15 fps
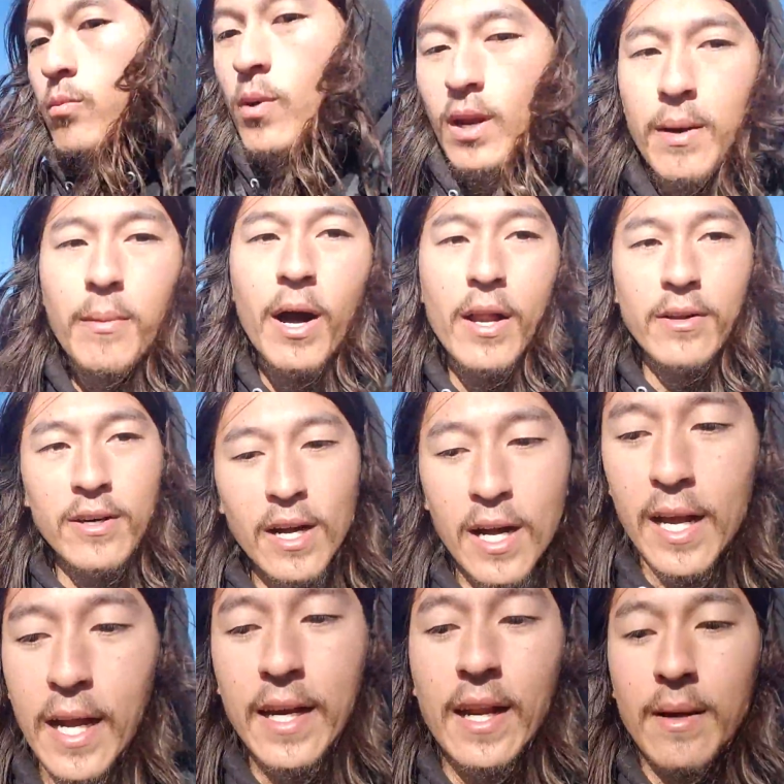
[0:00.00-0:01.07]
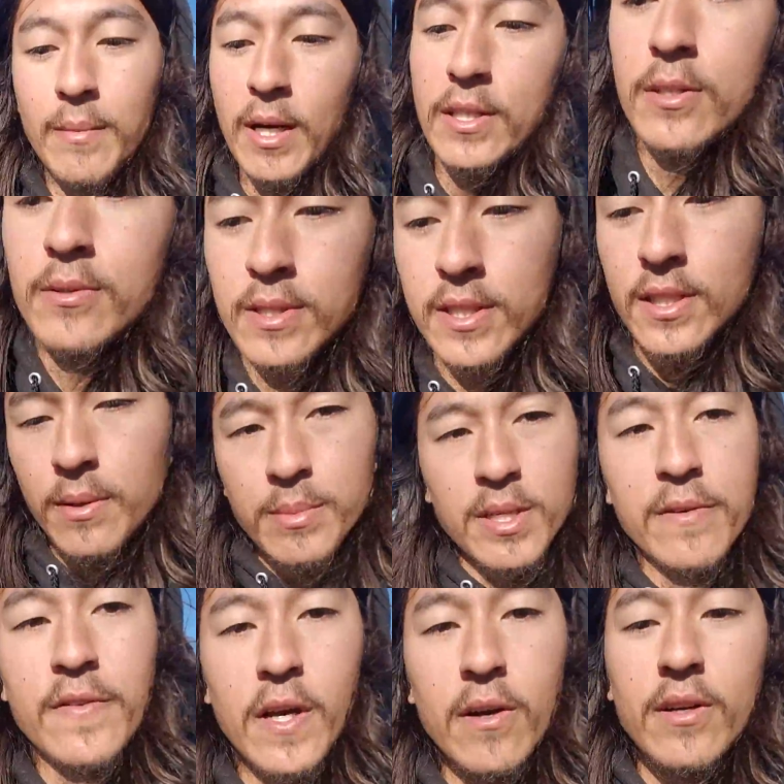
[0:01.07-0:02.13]
When I'm online, am I doing
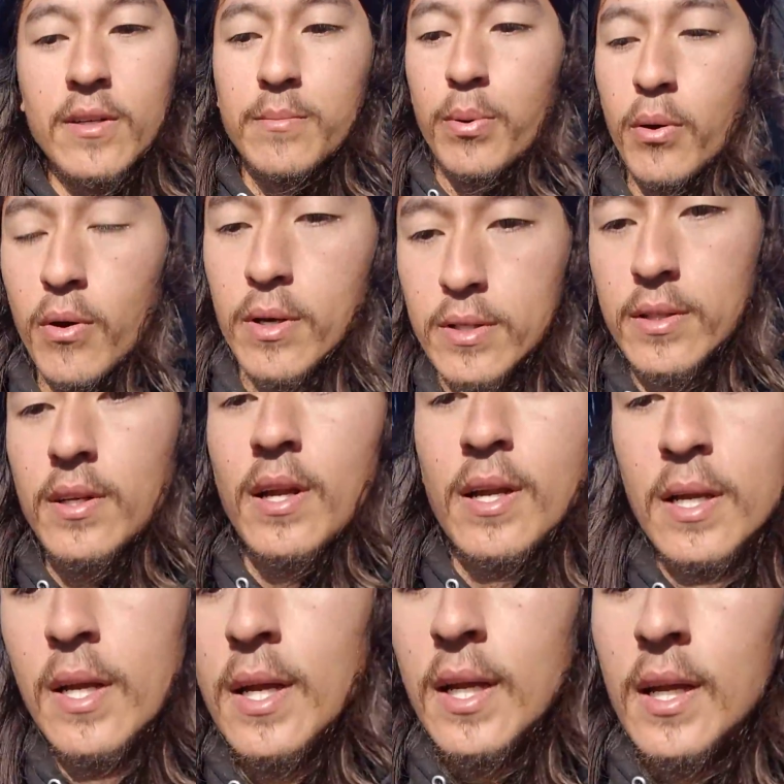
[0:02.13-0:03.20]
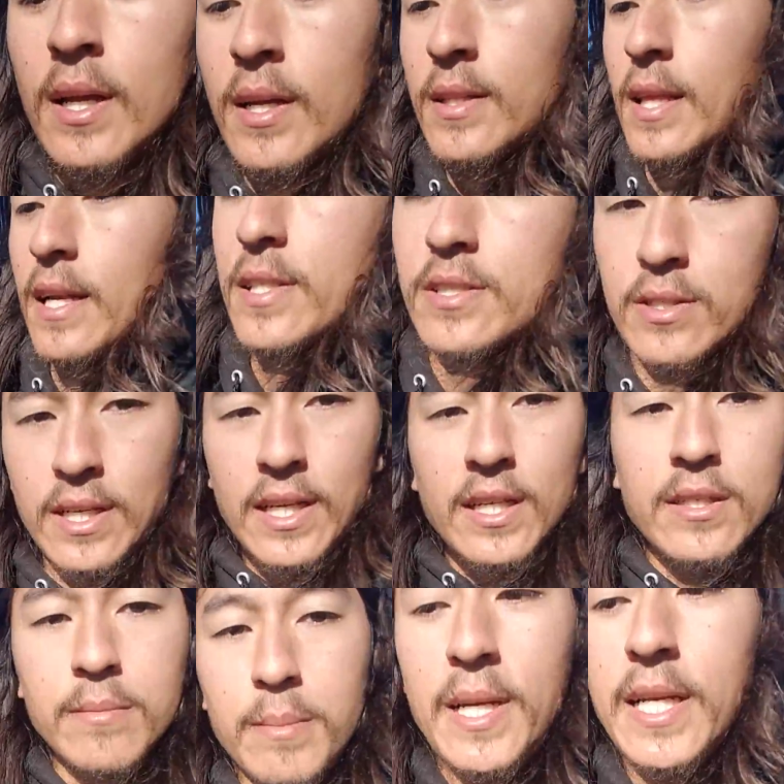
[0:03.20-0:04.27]
something very important that is
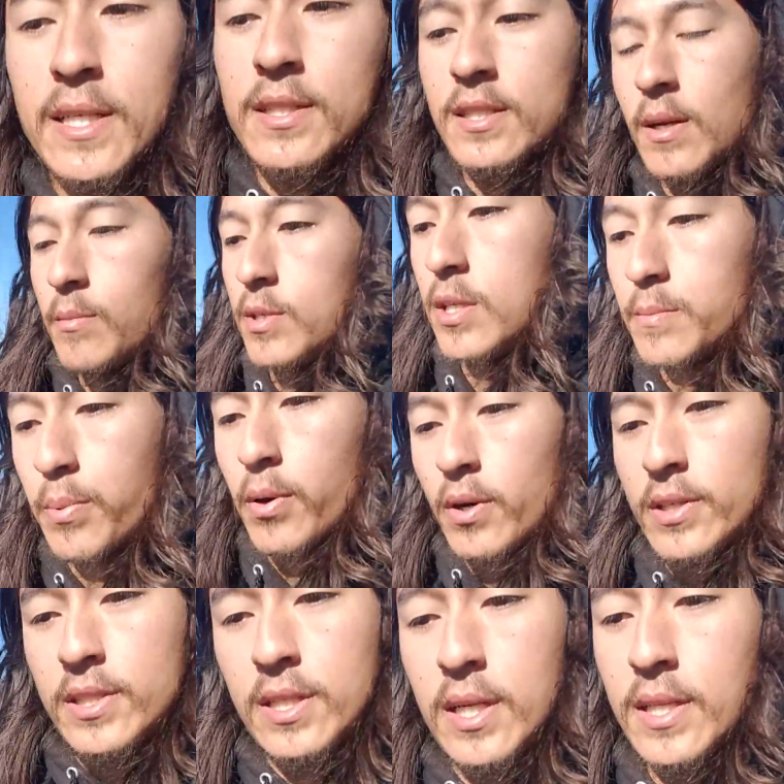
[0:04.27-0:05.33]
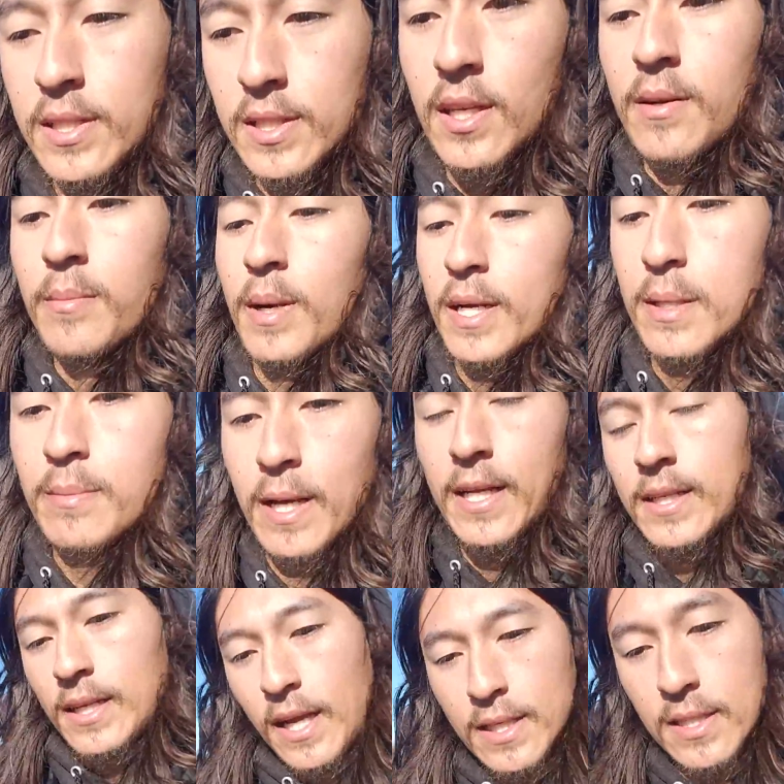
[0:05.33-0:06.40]
leading to meeting someone in person? Is it a
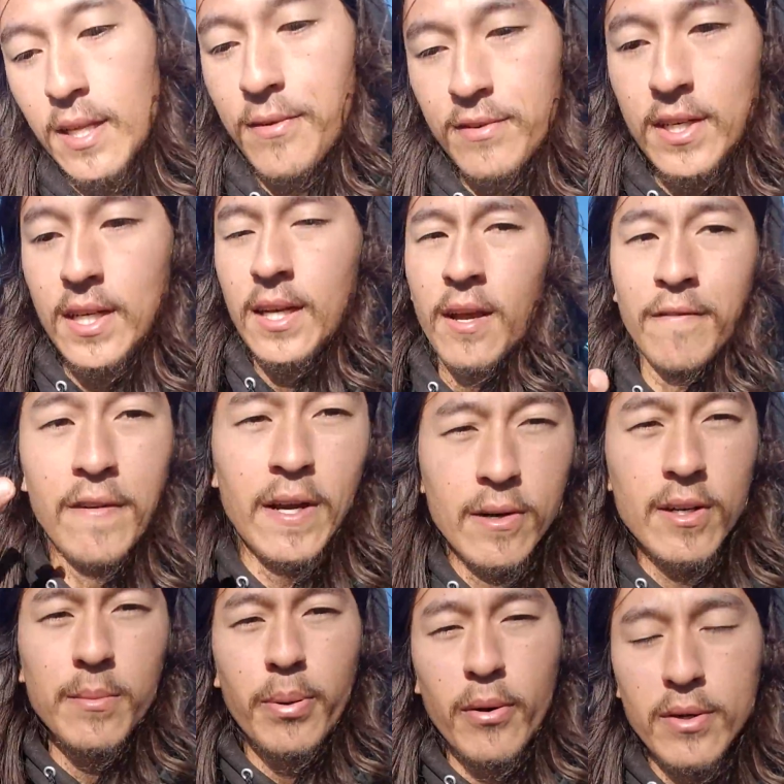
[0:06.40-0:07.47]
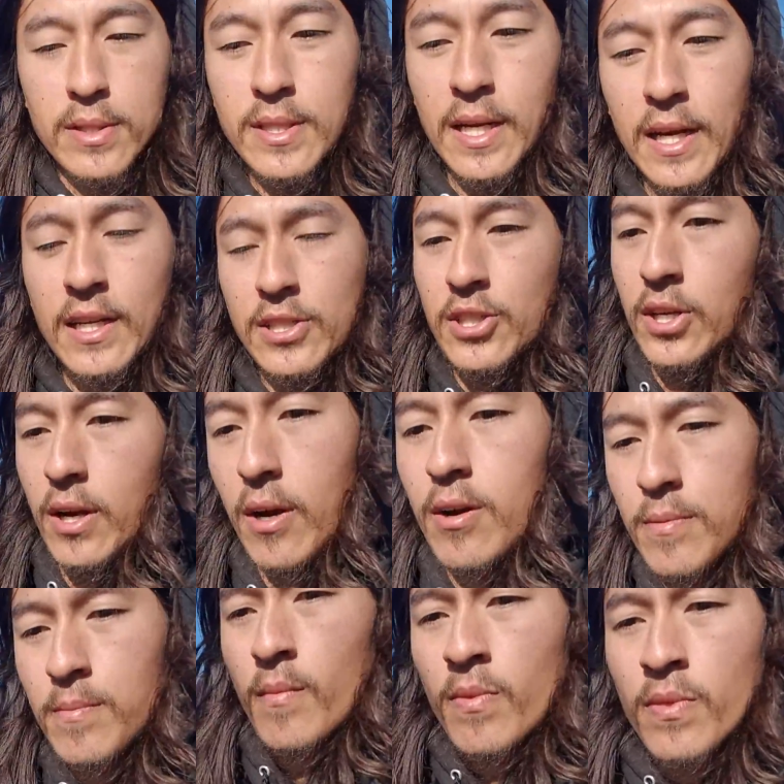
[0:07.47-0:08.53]
money-making activity, very important that I share,
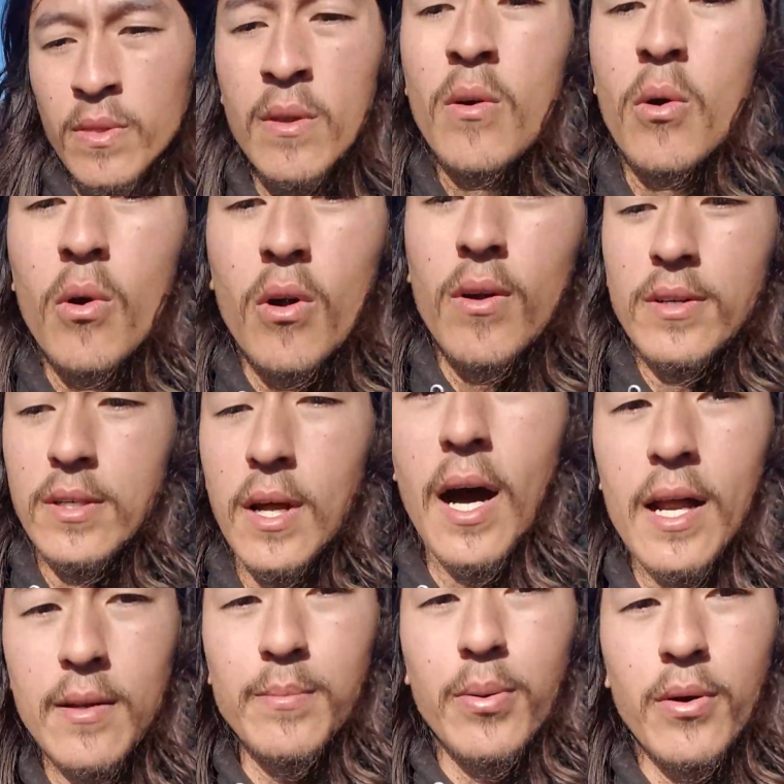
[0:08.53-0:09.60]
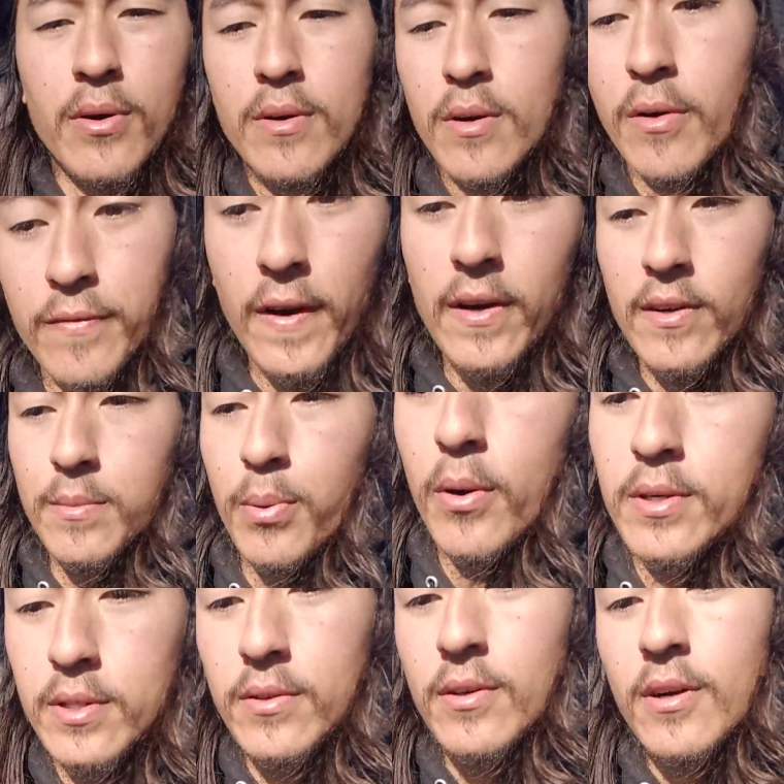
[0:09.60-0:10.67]
or not important, or very
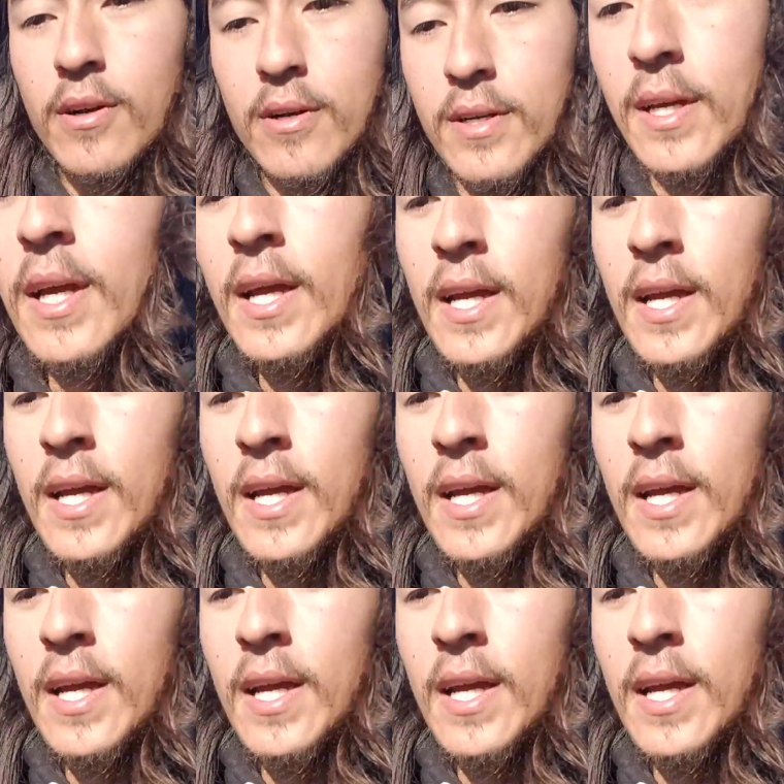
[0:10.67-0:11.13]
important to learn?